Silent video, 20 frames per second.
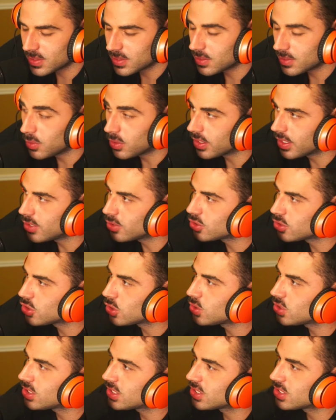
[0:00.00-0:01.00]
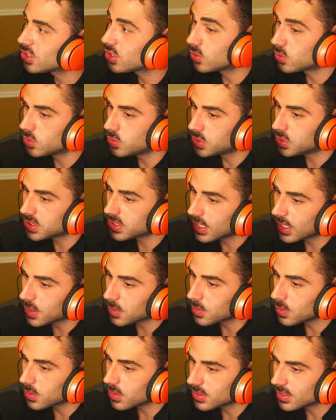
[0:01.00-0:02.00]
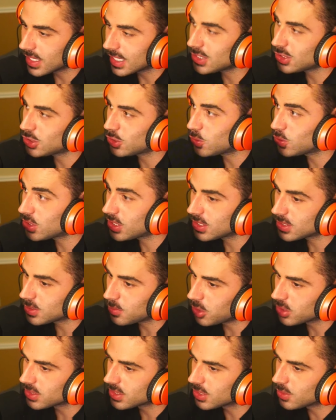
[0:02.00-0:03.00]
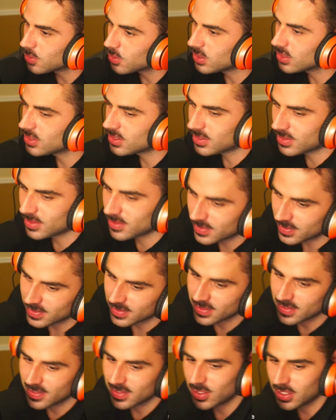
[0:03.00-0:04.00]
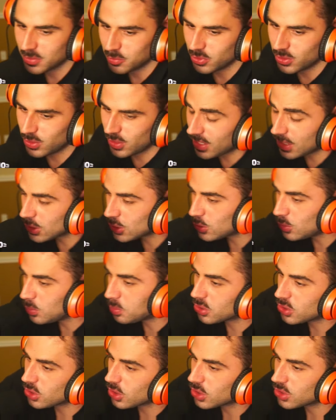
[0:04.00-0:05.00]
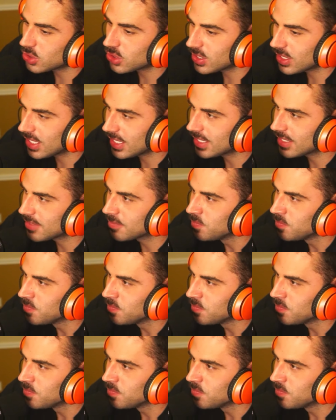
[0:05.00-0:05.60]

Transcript: No, they're socialists on steroids. That's socialism on steroids. Right? When you had a supercharger to like